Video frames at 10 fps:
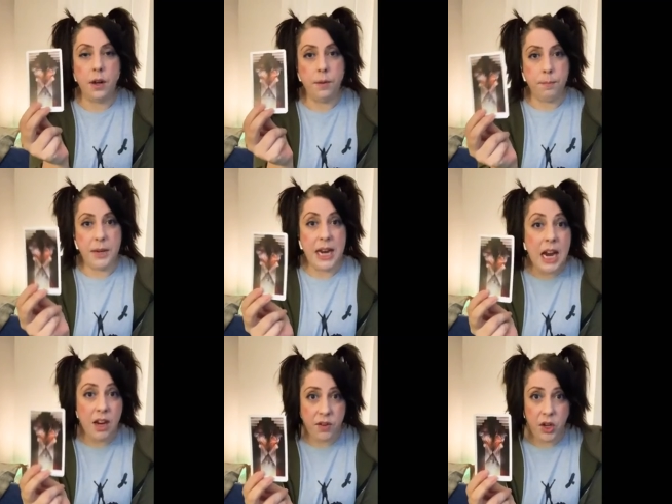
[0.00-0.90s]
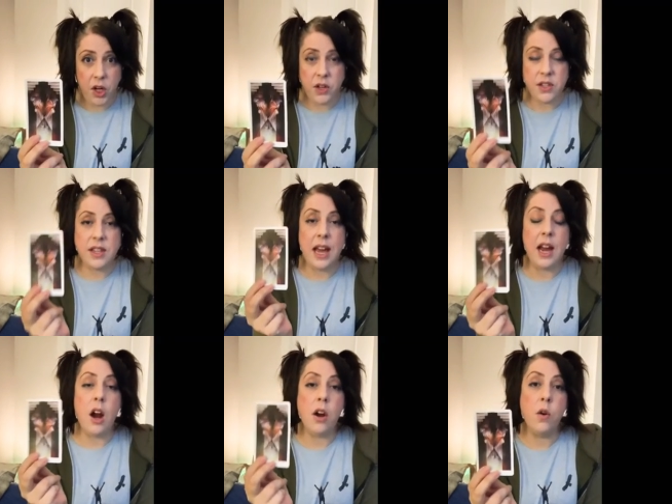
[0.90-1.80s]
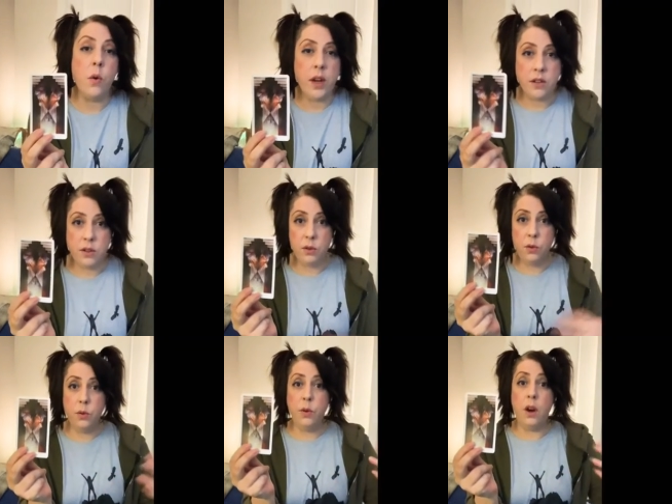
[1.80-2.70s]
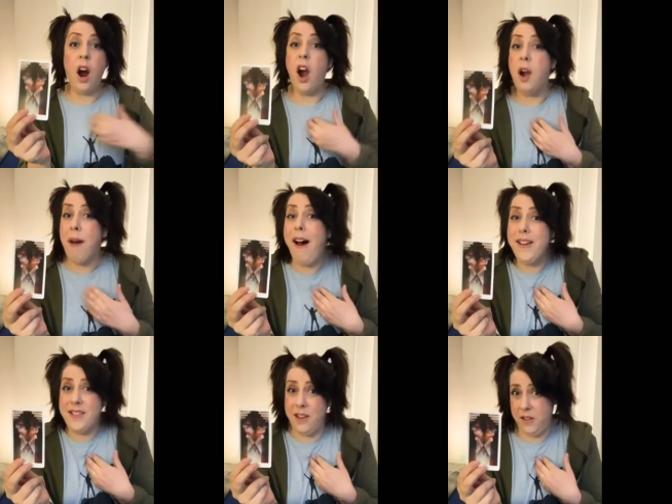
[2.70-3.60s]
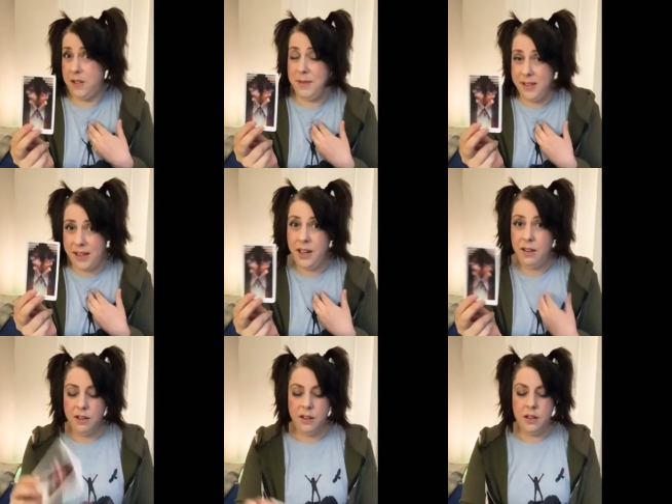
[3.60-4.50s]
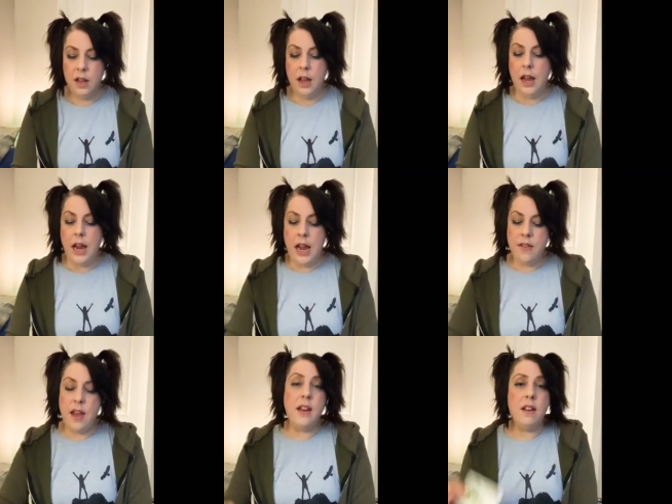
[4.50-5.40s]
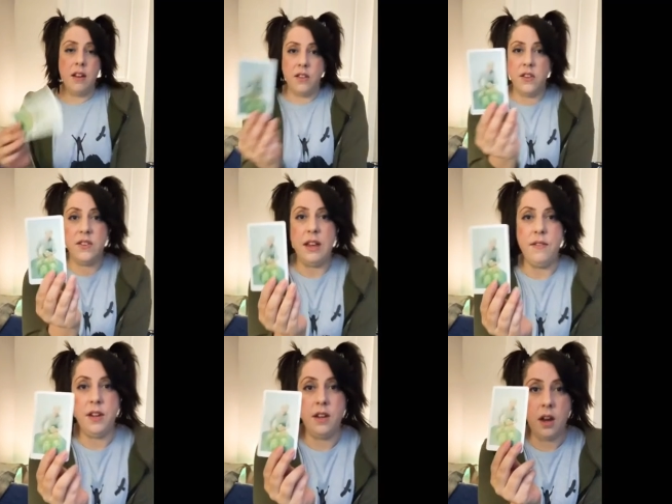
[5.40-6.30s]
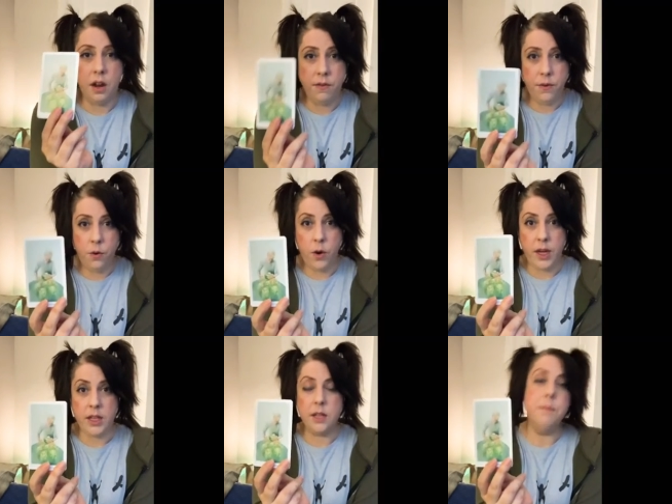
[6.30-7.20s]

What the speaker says: behaviors that are going to harm us ultimately. And then the 7 of coins,